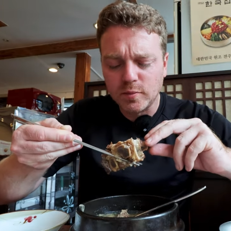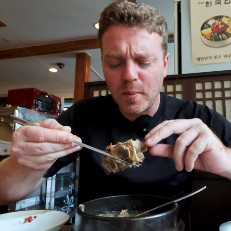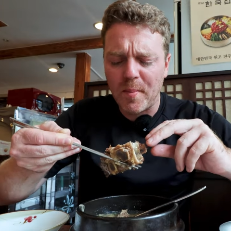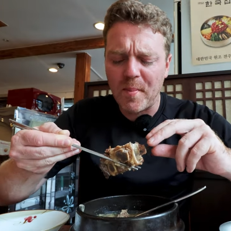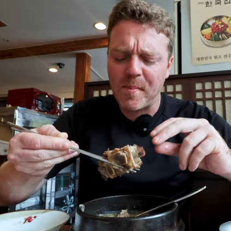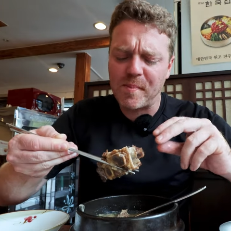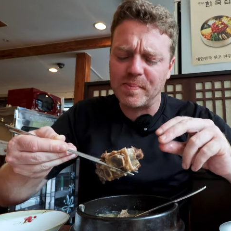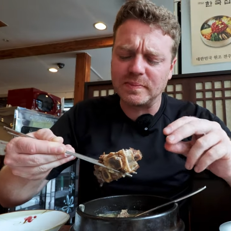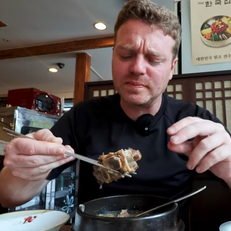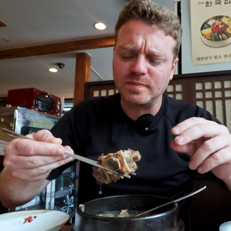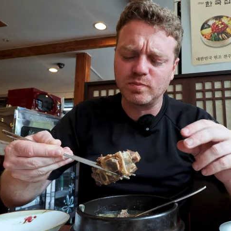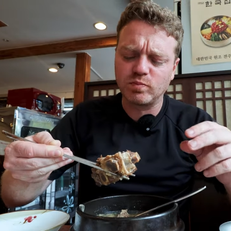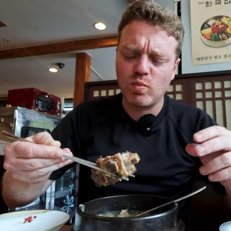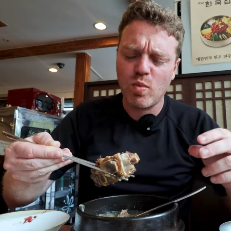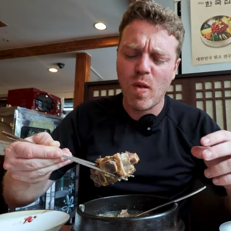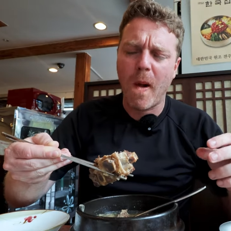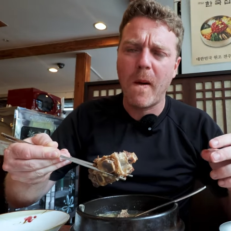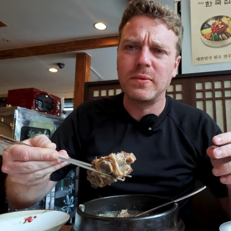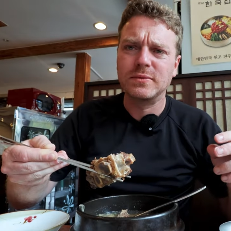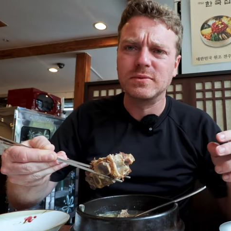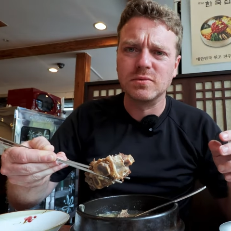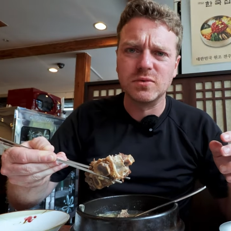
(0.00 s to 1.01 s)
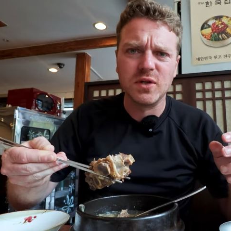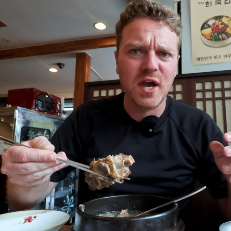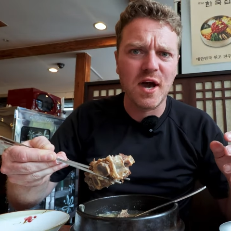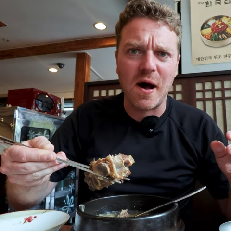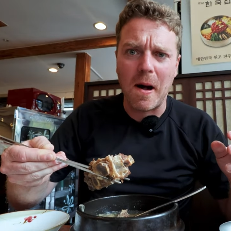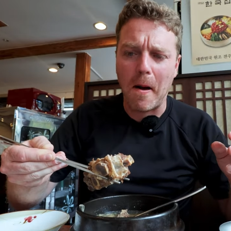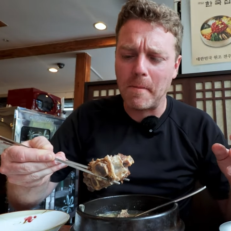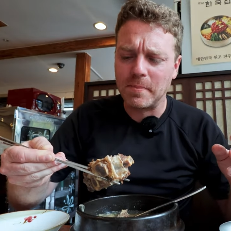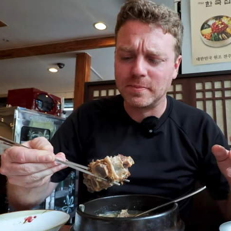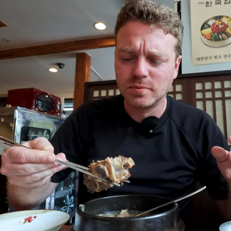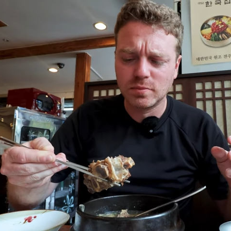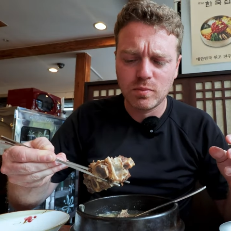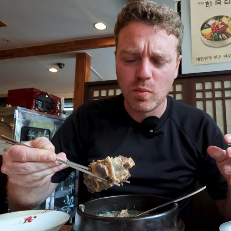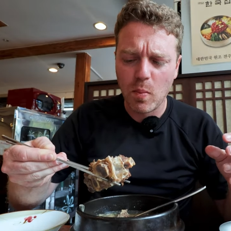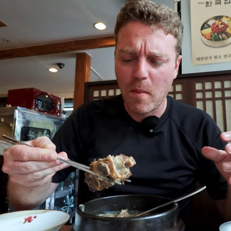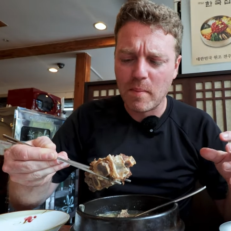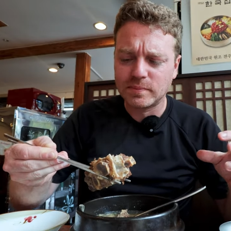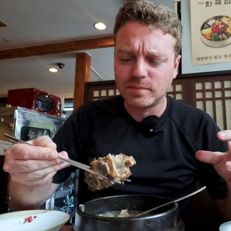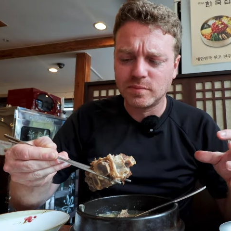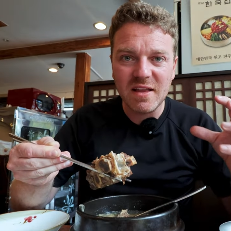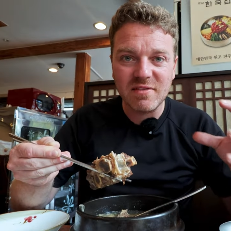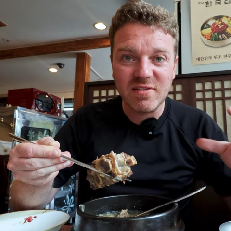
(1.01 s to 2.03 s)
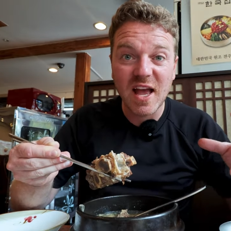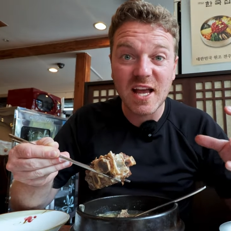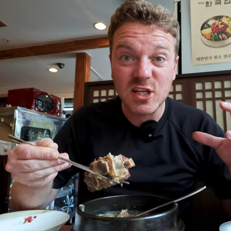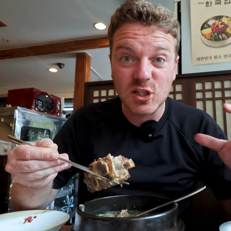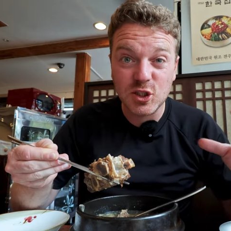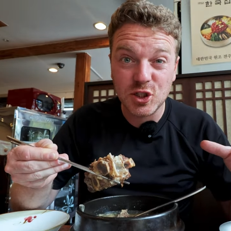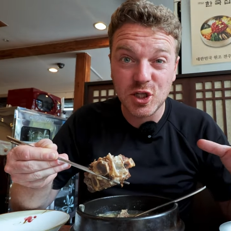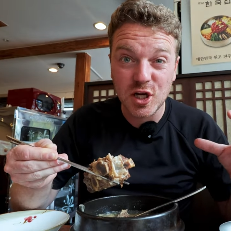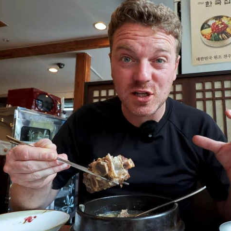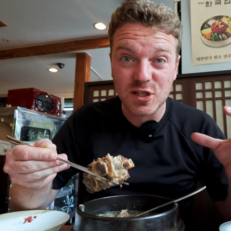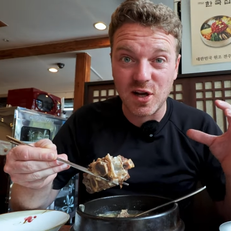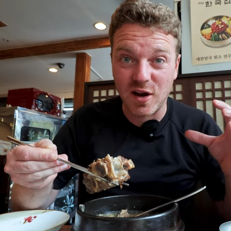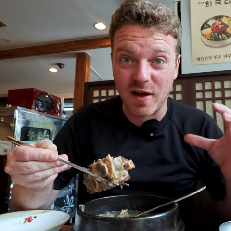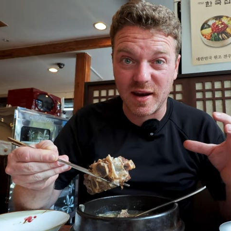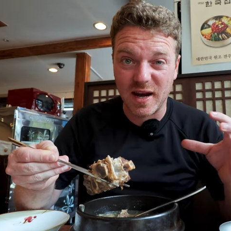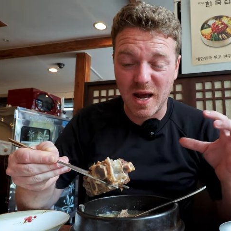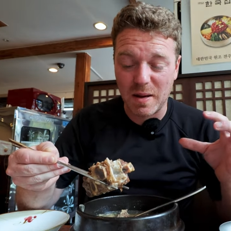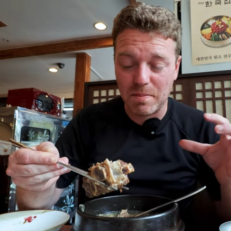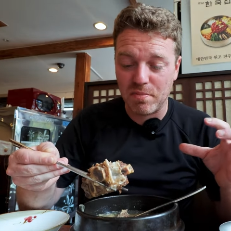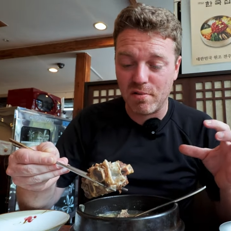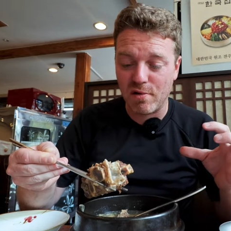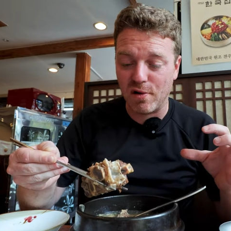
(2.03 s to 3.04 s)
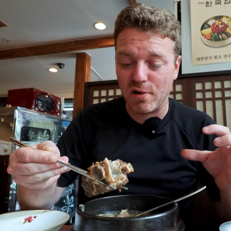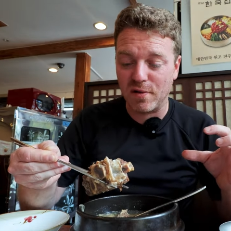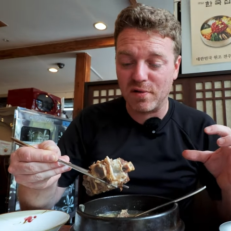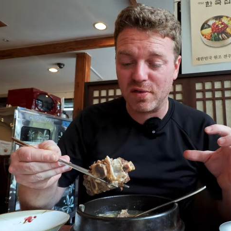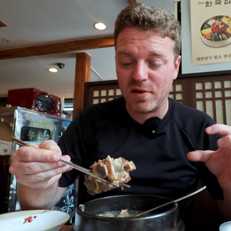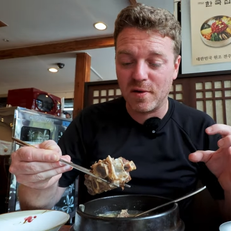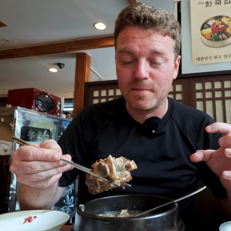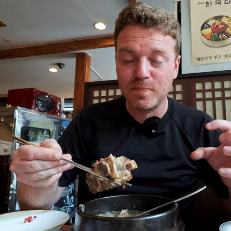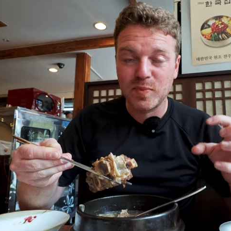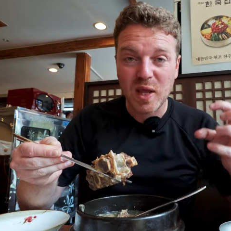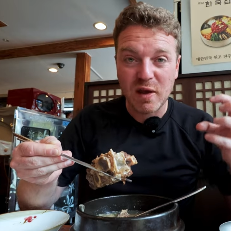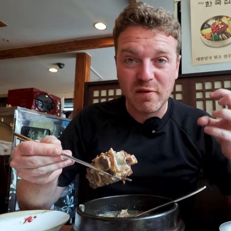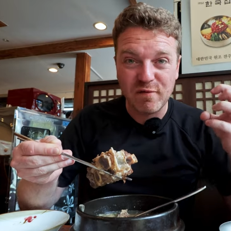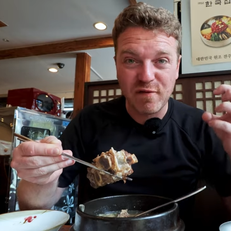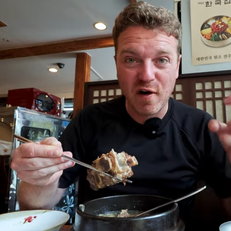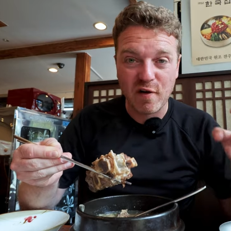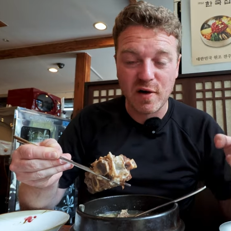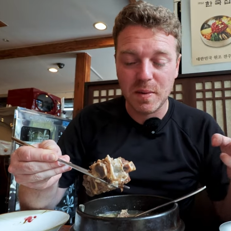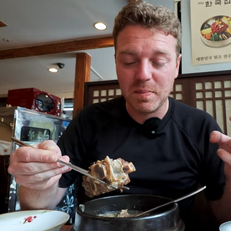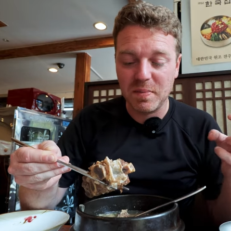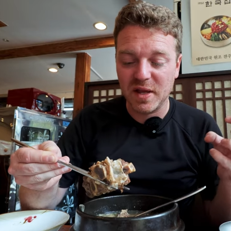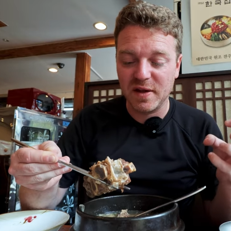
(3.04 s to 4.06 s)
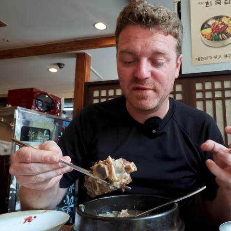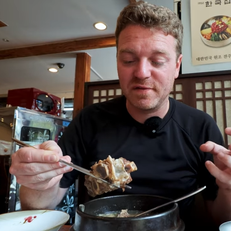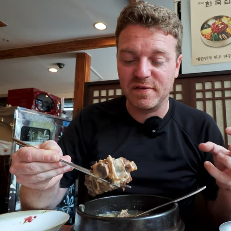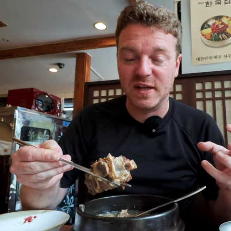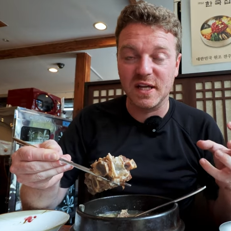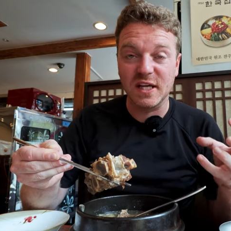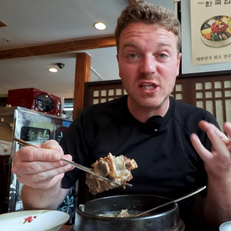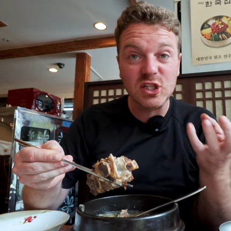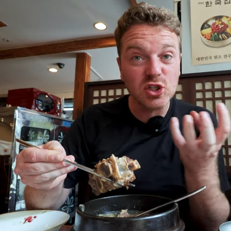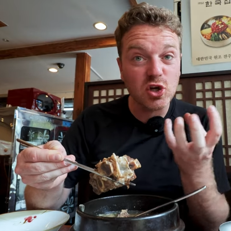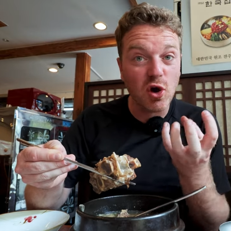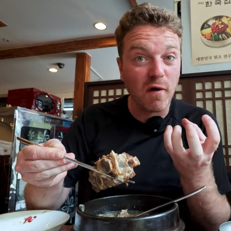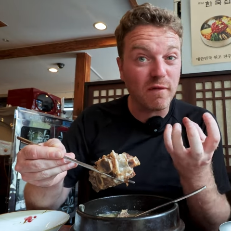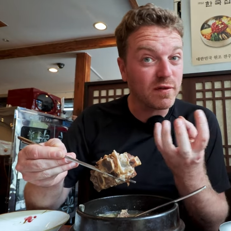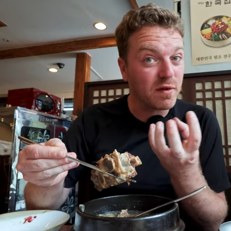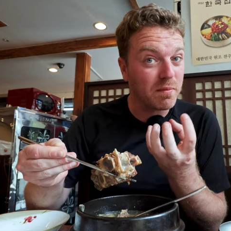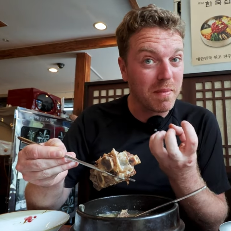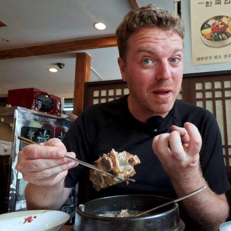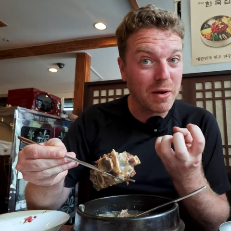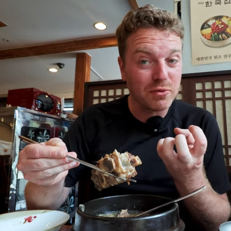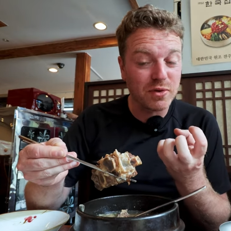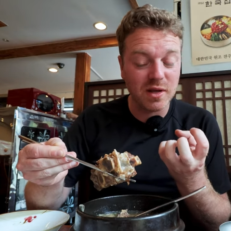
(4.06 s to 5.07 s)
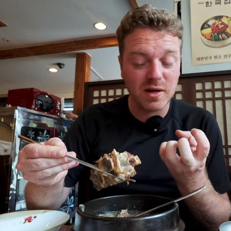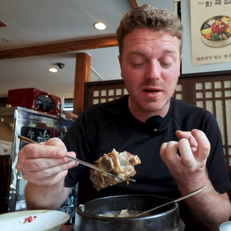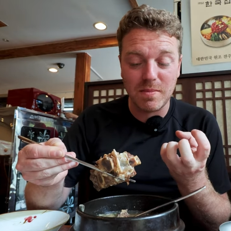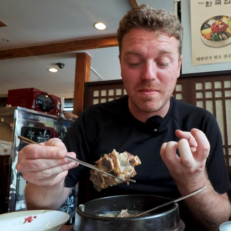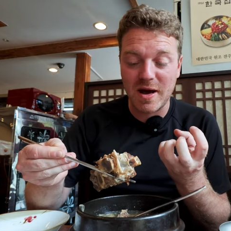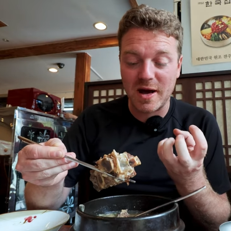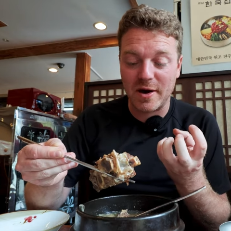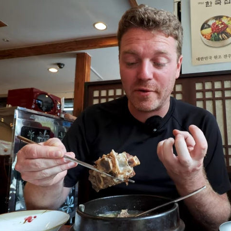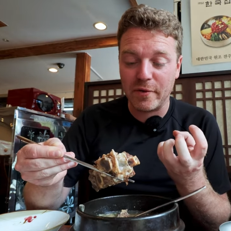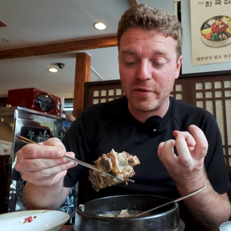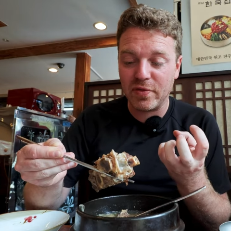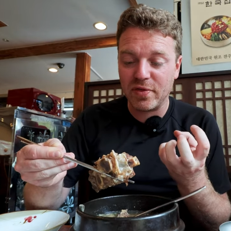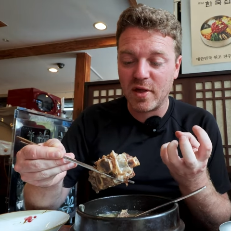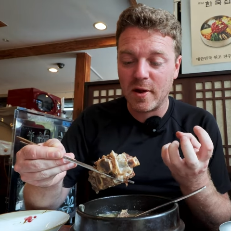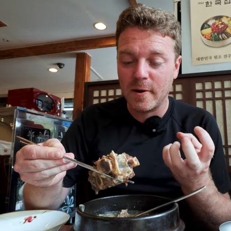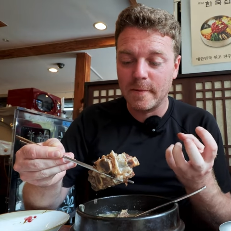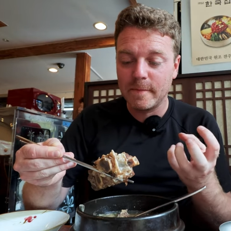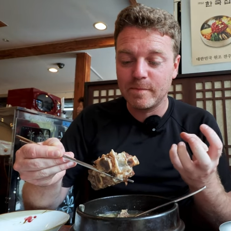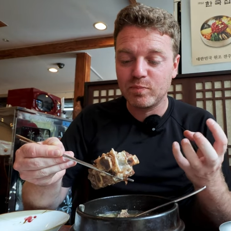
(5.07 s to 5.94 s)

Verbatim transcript: Mm. Yeah. It tastes just like that broth. Very beefy, soft, melt in the mouth.